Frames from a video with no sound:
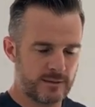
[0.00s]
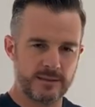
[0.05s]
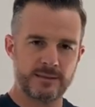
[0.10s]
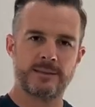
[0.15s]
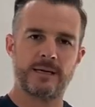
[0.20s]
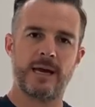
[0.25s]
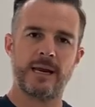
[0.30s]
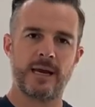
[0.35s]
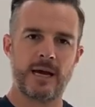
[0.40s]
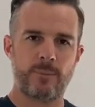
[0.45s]

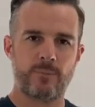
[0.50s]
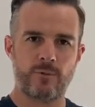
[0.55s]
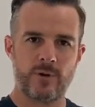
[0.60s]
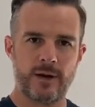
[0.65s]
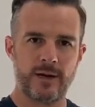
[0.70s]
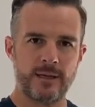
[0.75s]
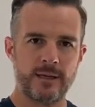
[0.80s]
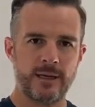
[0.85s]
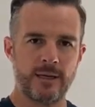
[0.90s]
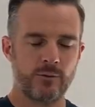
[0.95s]
standing
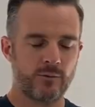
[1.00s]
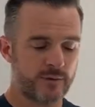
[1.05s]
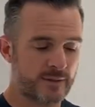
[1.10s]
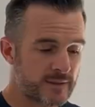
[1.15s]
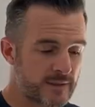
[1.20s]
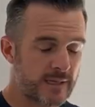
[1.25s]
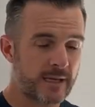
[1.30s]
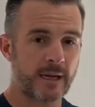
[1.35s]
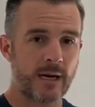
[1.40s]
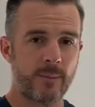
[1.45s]
upright again or
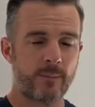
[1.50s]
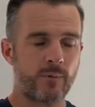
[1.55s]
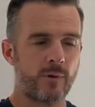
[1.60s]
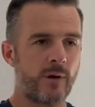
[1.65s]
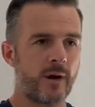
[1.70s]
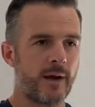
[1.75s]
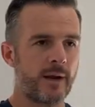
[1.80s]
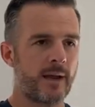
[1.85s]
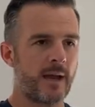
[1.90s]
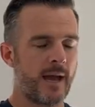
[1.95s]
sitting
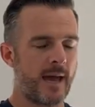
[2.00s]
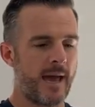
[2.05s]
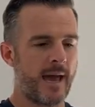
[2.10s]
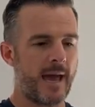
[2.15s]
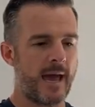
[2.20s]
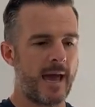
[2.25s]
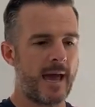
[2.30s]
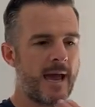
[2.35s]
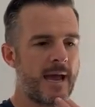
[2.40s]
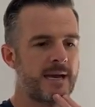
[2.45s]
upright
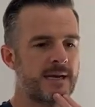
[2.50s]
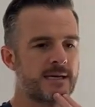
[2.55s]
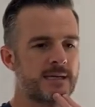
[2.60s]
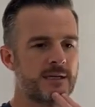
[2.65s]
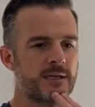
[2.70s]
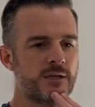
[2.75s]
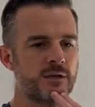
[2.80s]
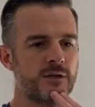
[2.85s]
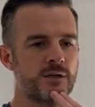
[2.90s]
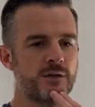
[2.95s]
and
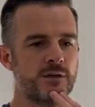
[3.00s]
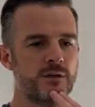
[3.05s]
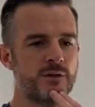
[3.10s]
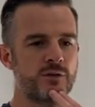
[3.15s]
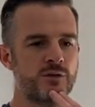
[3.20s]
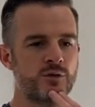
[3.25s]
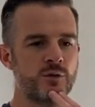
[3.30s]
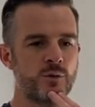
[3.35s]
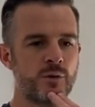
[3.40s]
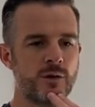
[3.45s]

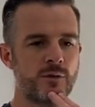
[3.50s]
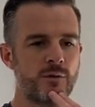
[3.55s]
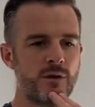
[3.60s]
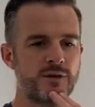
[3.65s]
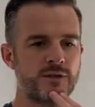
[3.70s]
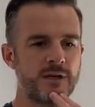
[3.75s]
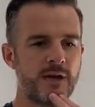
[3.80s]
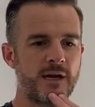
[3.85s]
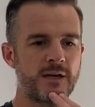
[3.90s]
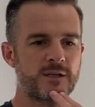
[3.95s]
doing a
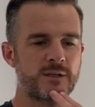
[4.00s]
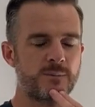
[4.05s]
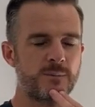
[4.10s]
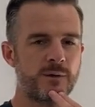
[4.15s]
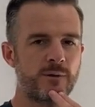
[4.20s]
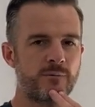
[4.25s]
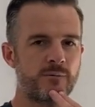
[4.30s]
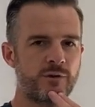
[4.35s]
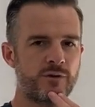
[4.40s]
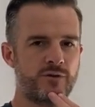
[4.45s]
rotation
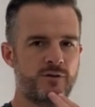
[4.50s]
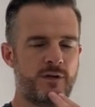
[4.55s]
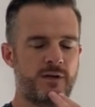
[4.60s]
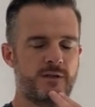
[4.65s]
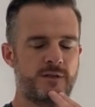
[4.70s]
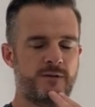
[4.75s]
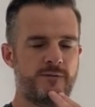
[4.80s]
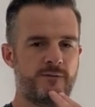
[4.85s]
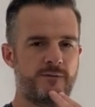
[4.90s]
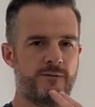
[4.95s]
but
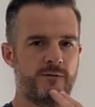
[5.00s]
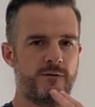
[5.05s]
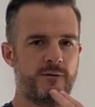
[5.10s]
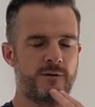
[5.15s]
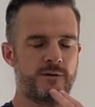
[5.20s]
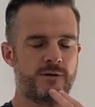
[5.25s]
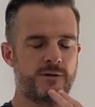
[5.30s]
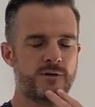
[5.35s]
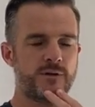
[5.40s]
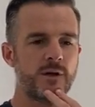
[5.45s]
retraction
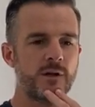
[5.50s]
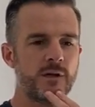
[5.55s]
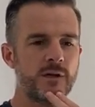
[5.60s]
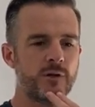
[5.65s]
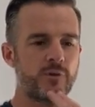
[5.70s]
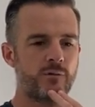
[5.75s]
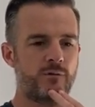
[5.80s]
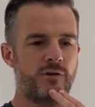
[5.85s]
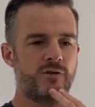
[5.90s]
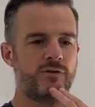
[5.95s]
first. So
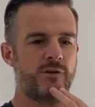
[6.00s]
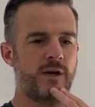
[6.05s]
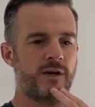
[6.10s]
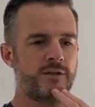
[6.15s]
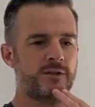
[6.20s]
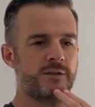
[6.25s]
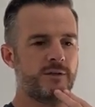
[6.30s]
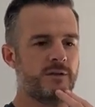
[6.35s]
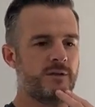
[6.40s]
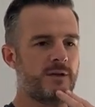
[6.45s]
little
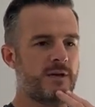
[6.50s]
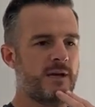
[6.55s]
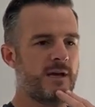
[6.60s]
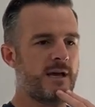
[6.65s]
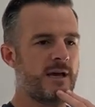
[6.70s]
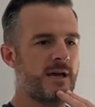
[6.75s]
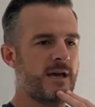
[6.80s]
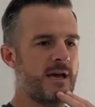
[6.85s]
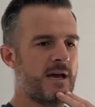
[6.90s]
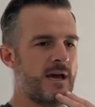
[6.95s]
retraction
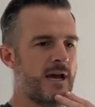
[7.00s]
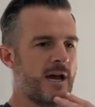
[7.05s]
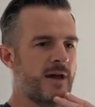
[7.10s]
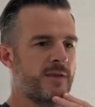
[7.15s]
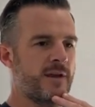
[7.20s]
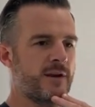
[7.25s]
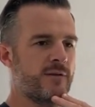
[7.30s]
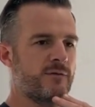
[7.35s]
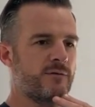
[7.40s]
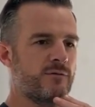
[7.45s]

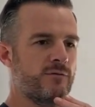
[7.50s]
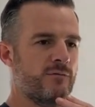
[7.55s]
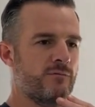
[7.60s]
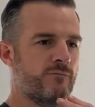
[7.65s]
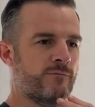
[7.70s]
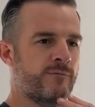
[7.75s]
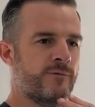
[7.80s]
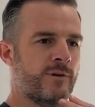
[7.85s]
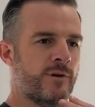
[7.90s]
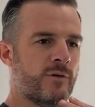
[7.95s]
and then
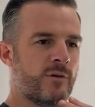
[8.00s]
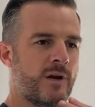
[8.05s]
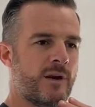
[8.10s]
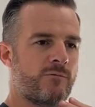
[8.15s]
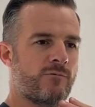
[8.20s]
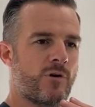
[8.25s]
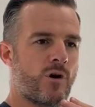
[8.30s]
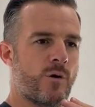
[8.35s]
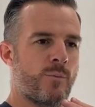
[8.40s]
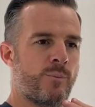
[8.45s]
very
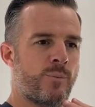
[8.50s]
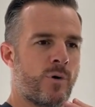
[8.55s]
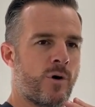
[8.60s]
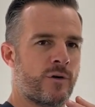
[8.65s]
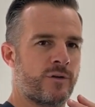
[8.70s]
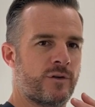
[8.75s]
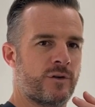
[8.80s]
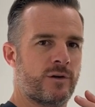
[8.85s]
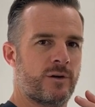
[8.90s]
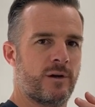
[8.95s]

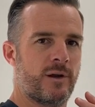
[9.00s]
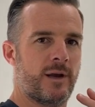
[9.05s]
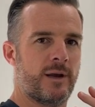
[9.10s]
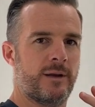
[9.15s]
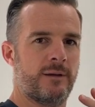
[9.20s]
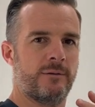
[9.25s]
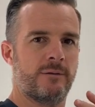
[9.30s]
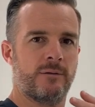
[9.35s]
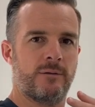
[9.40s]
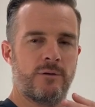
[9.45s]

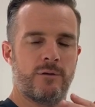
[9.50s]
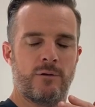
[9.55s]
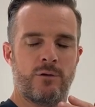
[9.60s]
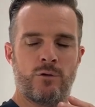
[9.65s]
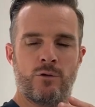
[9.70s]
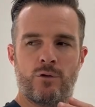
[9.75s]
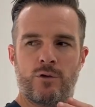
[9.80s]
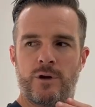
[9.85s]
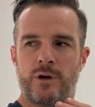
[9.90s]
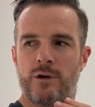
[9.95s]
robotically
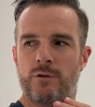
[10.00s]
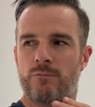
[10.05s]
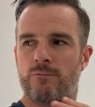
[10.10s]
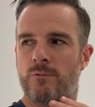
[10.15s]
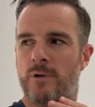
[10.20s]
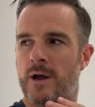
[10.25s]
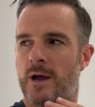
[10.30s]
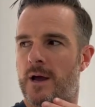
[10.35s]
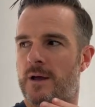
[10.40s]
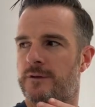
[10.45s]
looking
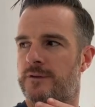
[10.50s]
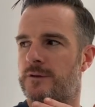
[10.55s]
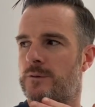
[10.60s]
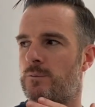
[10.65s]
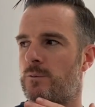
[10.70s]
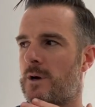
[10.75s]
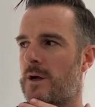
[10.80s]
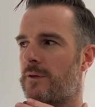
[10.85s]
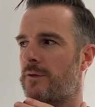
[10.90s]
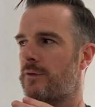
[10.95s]
around to
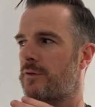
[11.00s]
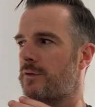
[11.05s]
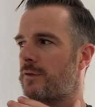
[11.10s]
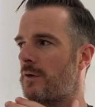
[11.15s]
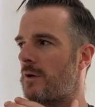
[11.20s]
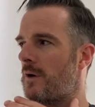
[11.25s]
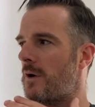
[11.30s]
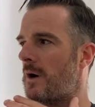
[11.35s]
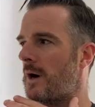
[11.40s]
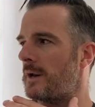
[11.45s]
one
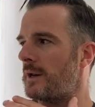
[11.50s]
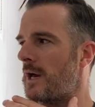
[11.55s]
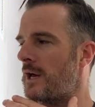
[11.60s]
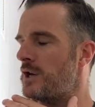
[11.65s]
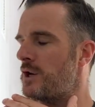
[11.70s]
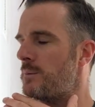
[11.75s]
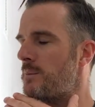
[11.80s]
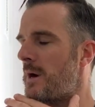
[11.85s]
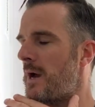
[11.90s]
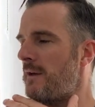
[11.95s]
side.
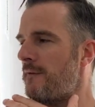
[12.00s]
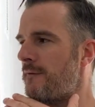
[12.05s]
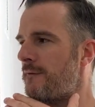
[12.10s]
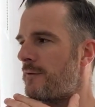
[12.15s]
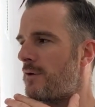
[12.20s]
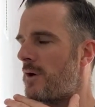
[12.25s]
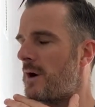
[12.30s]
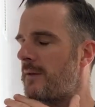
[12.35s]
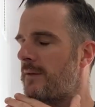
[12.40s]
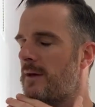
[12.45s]
And you may
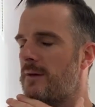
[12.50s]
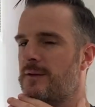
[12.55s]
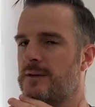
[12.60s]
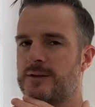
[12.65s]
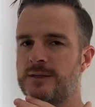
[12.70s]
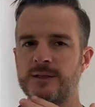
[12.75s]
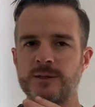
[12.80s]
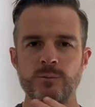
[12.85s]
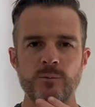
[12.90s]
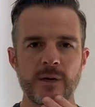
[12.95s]
find that
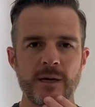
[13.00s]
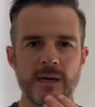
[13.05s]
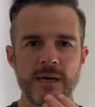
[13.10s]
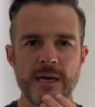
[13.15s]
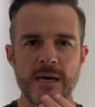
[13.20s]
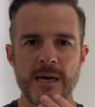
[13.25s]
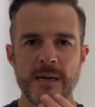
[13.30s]
this is where